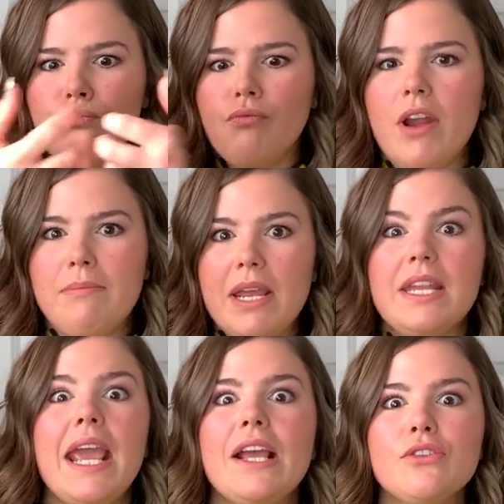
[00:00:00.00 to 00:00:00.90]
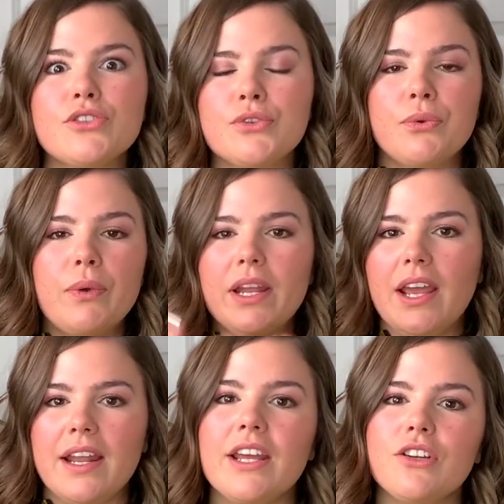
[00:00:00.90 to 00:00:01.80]
run my nails through it
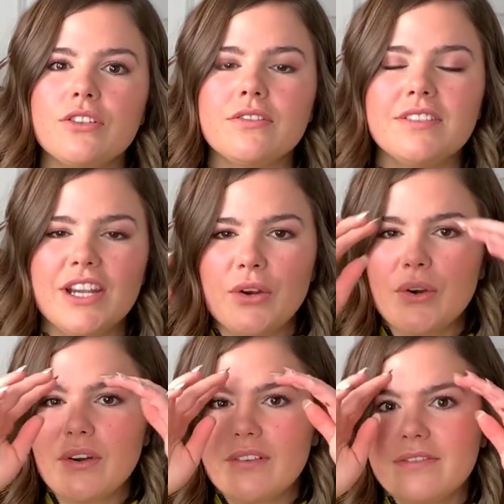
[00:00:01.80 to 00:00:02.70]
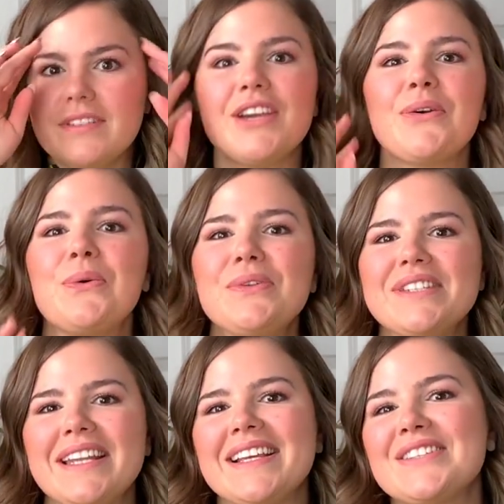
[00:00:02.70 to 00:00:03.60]
and I could tear
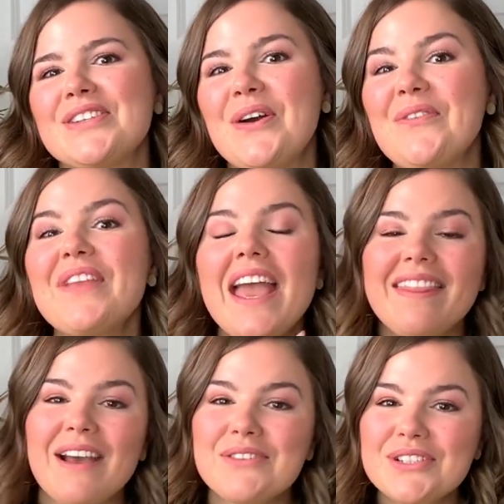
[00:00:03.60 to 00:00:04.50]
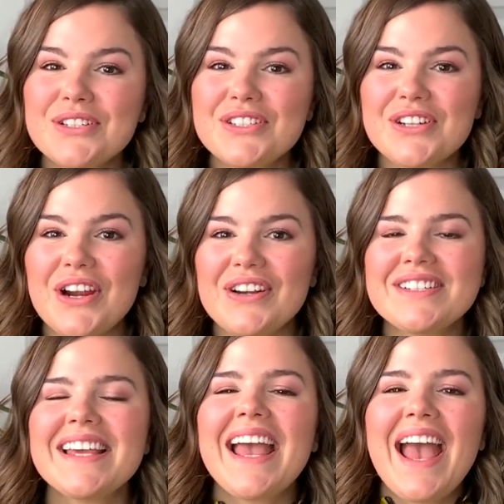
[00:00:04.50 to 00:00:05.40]
holes in it. So that was a good
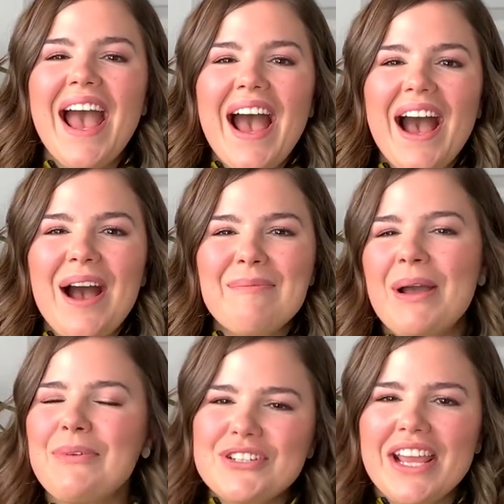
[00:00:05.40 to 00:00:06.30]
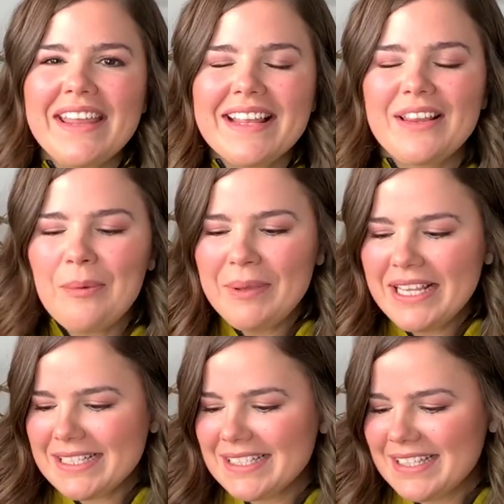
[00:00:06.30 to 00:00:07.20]
start. I wish I had that little
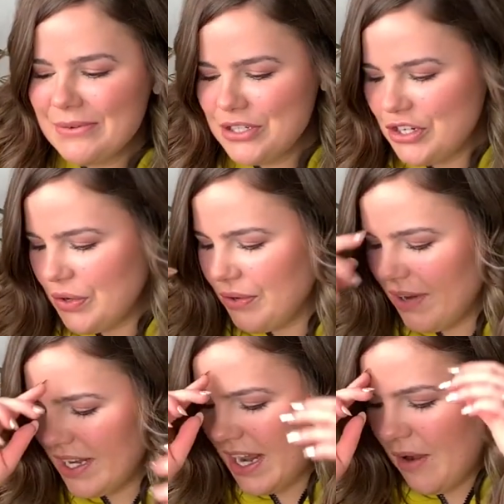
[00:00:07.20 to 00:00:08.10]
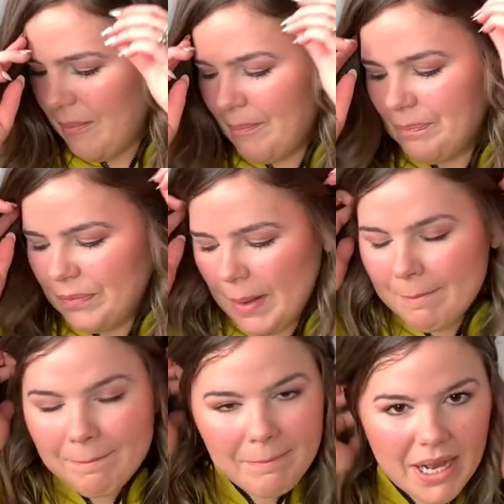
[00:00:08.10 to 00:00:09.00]
piece, because I would show you right now.
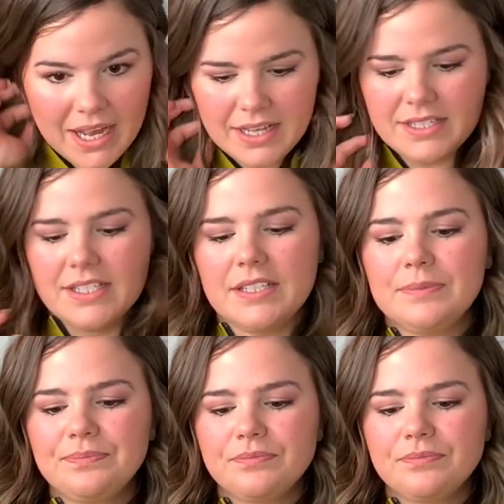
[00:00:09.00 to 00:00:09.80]
But